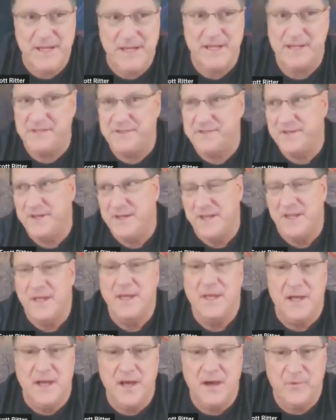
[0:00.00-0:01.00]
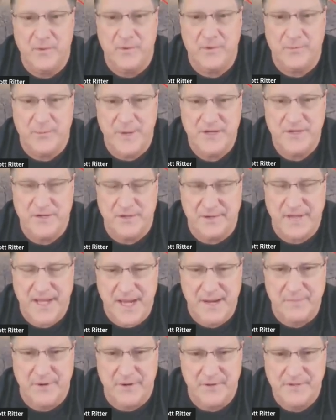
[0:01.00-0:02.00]
meetings with regional
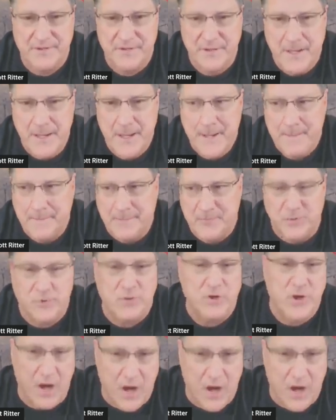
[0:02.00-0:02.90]
neighbors to